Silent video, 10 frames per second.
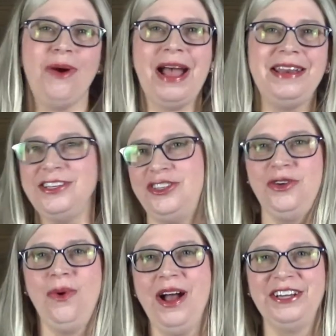Why did
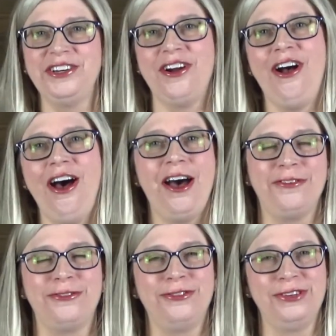you wander
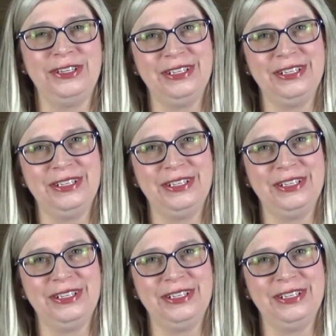off?